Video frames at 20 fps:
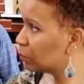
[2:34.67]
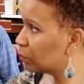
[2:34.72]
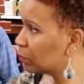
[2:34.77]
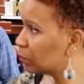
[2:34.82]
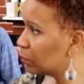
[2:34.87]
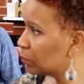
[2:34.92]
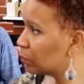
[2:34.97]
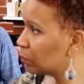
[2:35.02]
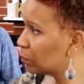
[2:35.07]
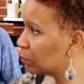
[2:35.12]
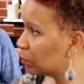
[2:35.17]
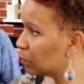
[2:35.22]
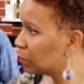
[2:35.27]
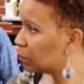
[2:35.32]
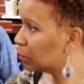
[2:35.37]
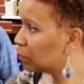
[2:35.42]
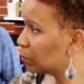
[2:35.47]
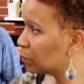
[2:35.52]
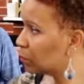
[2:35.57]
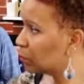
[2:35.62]

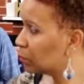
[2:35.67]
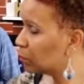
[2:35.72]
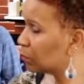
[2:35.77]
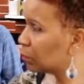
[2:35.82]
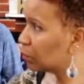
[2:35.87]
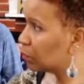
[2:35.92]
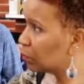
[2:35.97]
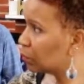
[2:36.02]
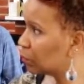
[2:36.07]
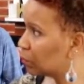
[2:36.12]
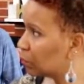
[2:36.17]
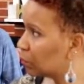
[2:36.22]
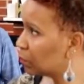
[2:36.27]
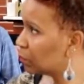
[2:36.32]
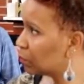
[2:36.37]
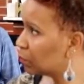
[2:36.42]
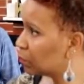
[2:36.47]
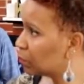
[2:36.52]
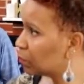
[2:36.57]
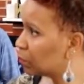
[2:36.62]

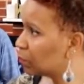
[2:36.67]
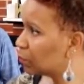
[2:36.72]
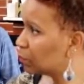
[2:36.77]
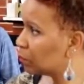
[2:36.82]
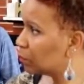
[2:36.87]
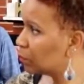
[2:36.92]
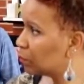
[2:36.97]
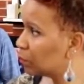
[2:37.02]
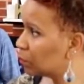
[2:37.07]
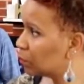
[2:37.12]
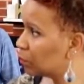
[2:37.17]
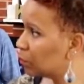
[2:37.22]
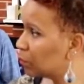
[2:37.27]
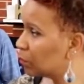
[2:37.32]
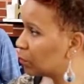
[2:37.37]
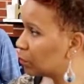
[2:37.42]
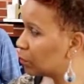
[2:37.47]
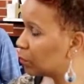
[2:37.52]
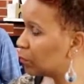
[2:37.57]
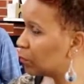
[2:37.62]

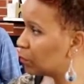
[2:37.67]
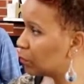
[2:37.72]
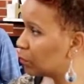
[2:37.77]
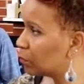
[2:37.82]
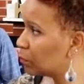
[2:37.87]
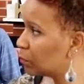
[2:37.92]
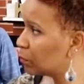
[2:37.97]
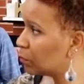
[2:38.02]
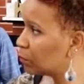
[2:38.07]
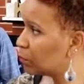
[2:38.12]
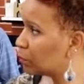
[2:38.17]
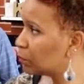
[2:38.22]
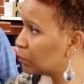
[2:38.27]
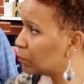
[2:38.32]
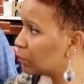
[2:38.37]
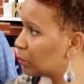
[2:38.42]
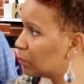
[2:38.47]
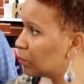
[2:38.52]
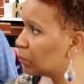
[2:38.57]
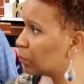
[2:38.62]

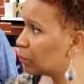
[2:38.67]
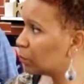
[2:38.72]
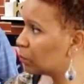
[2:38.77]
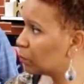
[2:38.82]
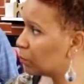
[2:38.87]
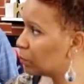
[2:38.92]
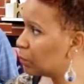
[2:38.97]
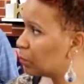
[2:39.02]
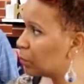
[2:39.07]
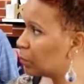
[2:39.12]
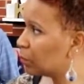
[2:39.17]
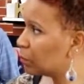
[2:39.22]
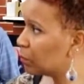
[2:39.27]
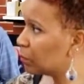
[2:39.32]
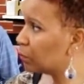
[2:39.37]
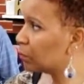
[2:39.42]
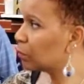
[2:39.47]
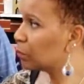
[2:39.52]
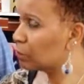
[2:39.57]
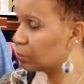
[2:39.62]

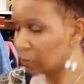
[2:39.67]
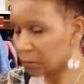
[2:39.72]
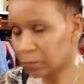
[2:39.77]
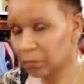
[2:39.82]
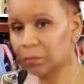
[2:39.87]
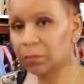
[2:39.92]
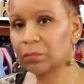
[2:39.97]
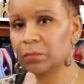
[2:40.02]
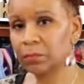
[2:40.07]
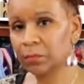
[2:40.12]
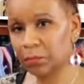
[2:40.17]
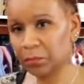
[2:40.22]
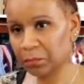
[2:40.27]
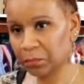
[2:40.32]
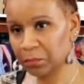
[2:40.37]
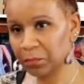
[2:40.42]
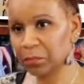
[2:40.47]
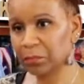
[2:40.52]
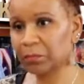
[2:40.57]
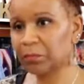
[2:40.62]

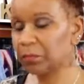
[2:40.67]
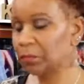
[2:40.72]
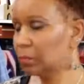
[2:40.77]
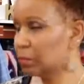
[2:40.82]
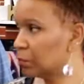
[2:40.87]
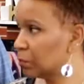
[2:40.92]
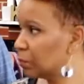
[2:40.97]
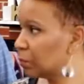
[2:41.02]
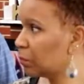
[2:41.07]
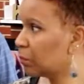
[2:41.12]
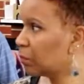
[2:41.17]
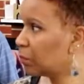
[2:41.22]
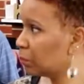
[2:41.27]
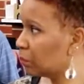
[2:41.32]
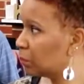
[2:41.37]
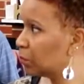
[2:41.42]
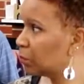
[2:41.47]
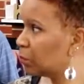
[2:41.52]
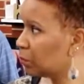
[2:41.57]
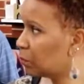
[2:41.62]

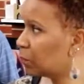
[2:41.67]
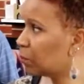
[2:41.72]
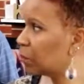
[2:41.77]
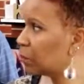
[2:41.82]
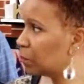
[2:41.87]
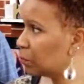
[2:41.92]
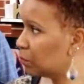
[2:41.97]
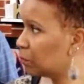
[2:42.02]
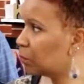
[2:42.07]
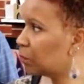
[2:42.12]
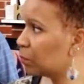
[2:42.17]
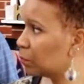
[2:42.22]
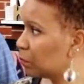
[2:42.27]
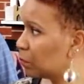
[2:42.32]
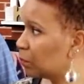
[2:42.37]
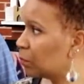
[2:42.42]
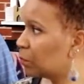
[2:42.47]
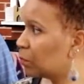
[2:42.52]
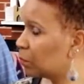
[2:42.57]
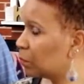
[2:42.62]
This person isn't speaking.